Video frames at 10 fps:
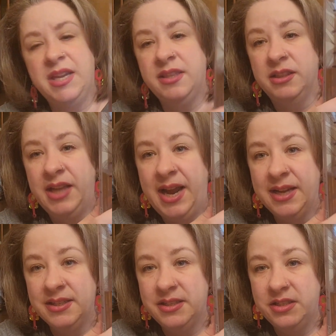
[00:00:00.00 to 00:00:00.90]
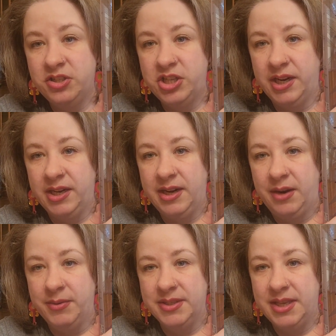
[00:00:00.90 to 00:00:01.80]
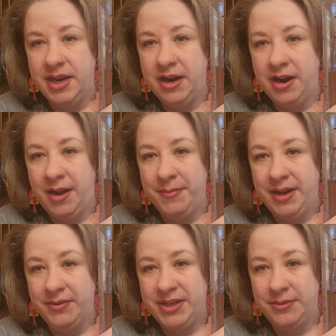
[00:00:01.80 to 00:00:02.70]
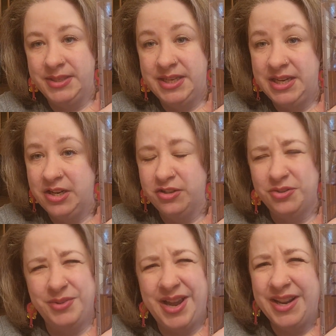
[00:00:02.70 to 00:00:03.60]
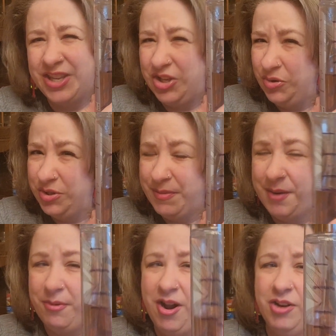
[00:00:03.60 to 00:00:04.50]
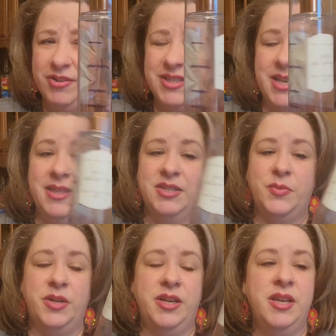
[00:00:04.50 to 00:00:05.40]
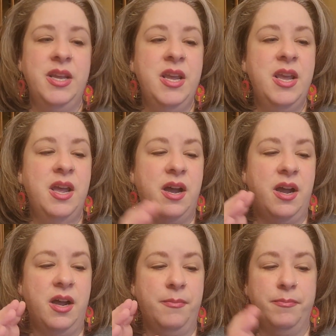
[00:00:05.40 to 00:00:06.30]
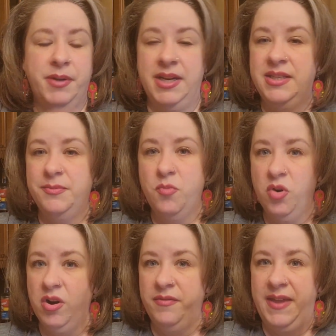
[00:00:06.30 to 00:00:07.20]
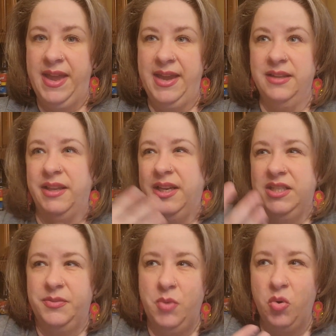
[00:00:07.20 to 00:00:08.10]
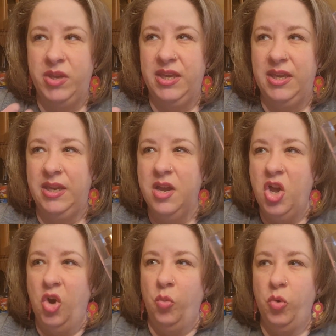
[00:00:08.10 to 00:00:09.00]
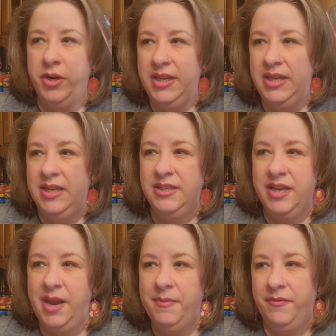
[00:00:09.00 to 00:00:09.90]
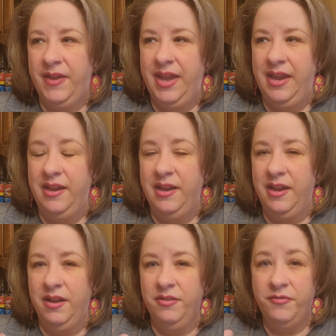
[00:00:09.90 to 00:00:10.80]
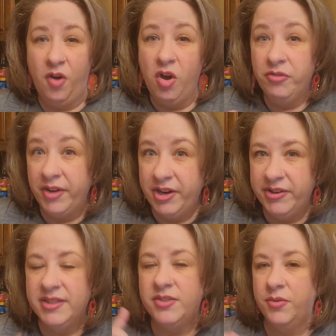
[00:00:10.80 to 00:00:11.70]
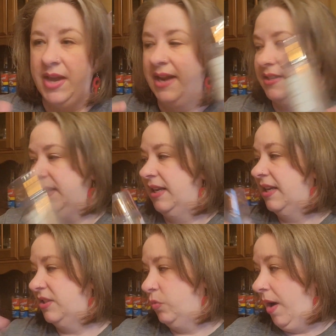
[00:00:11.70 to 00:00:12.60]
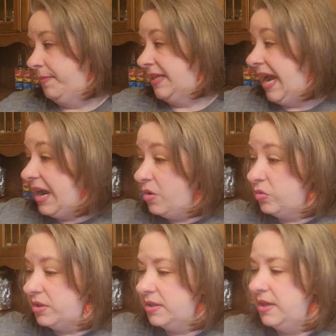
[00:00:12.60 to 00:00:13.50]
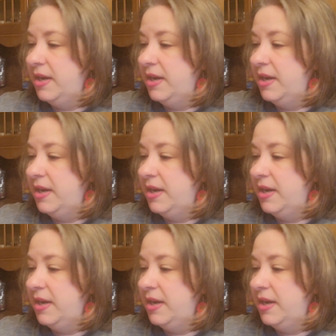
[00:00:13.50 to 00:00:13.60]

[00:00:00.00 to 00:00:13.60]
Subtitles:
At the last check-in, I was there. I'm now down to here. So not a huge amount of progress on this one. But it's more of a like a smoky, woody type of a fall fragrance. So that is going to get swapped out.